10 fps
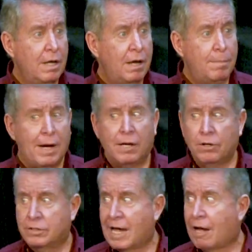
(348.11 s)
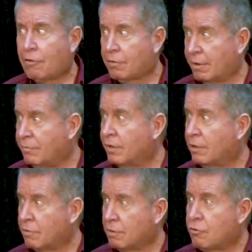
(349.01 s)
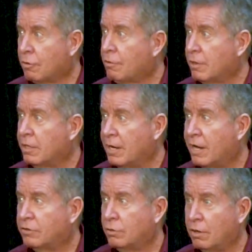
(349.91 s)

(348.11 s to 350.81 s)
about your tax giving because it should send it out to you.